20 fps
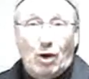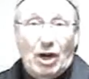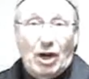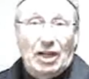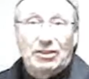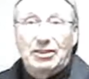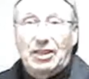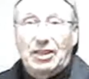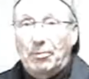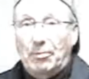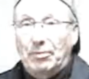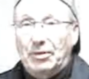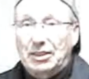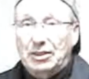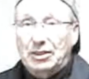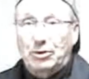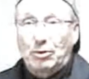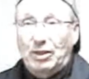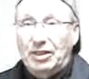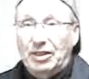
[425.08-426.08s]
wound up
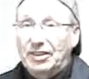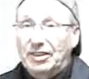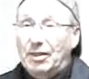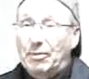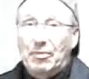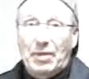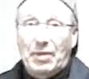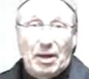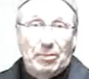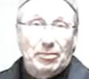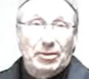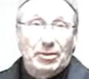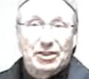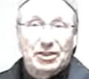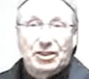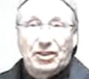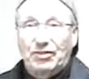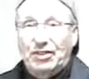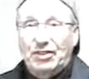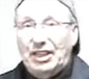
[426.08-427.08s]
as one of the
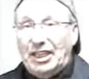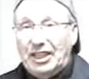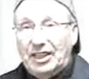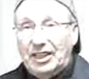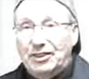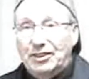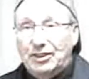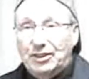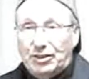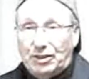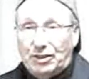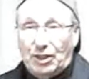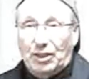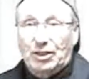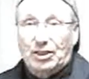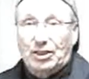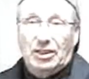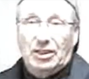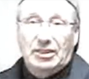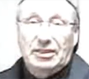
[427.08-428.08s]
members of the inner
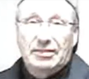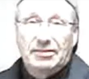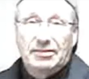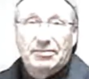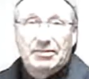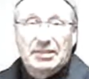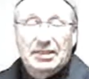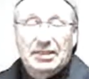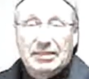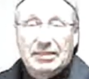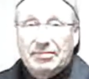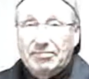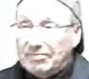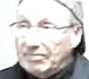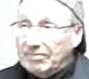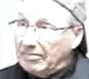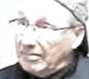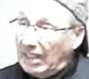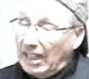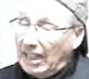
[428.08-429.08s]
circle,
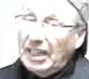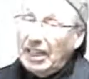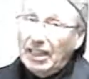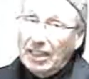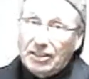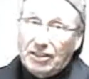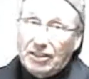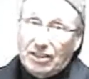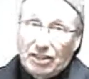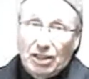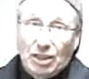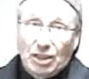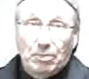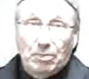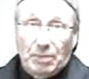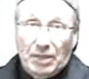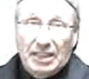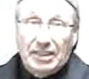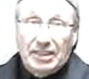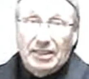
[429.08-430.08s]
he had still
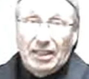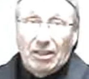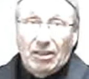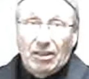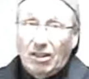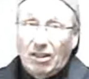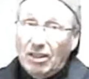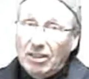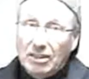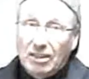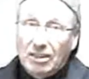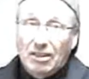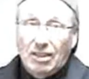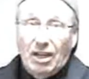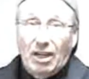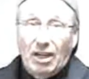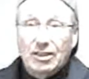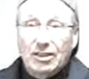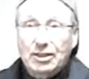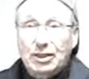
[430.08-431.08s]
been there all
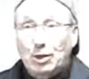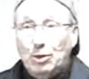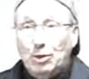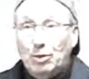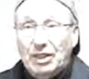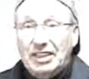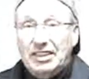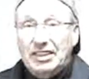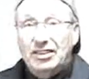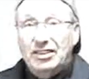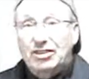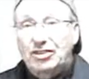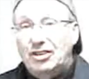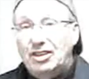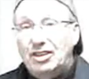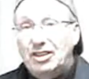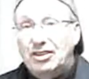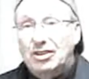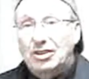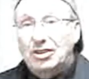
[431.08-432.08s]
along to witness
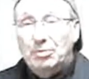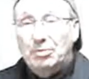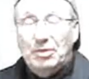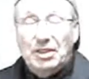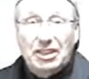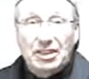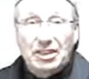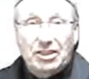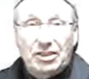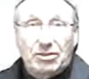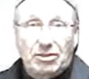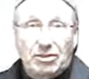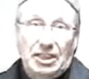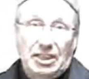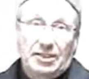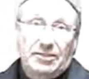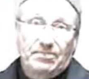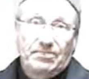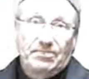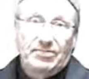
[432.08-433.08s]
Jesus' ministry.
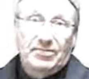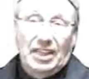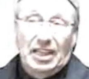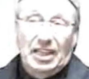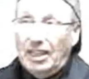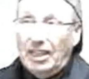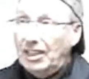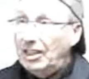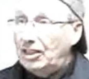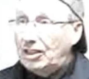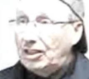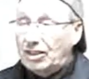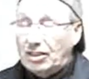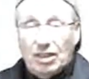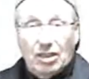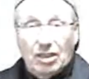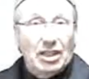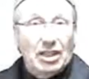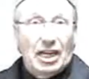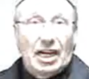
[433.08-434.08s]
He
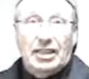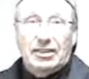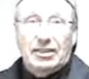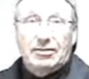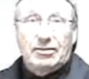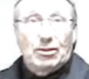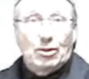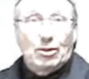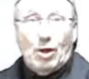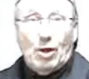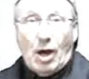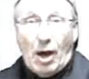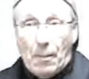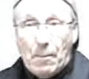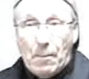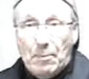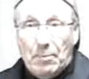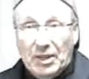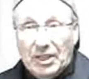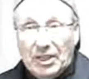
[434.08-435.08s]
still had
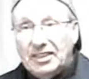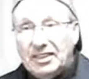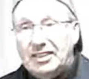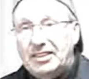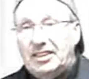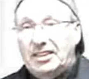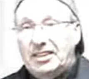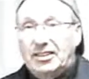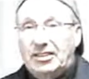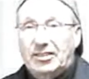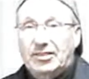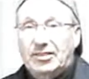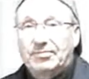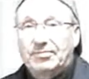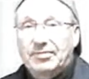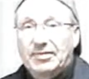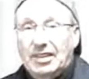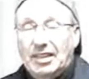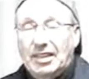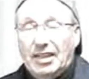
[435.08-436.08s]
abilities,
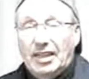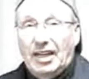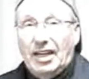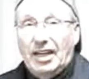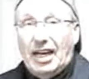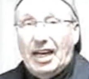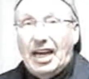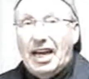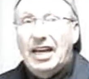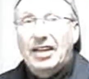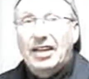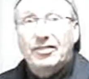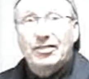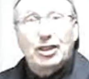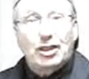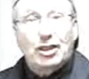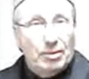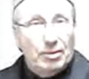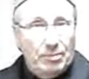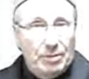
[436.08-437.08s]
and the
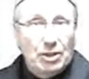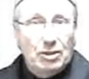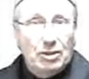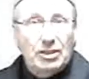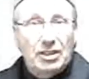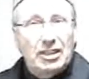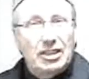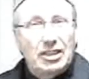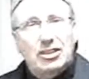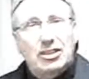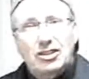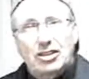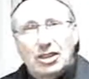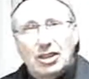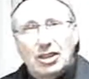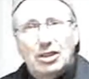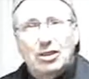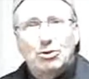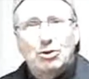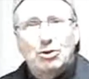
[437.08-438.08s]
community
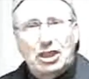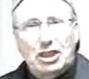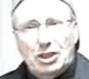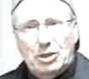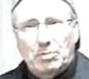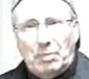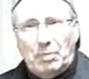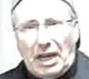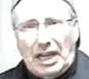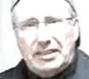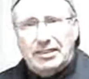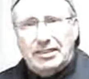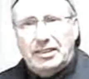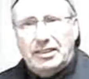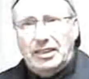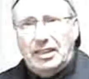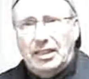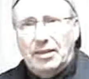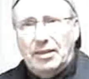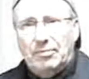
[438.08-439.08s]
still respected
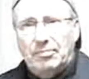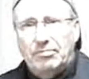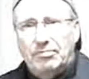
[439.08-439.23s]
him.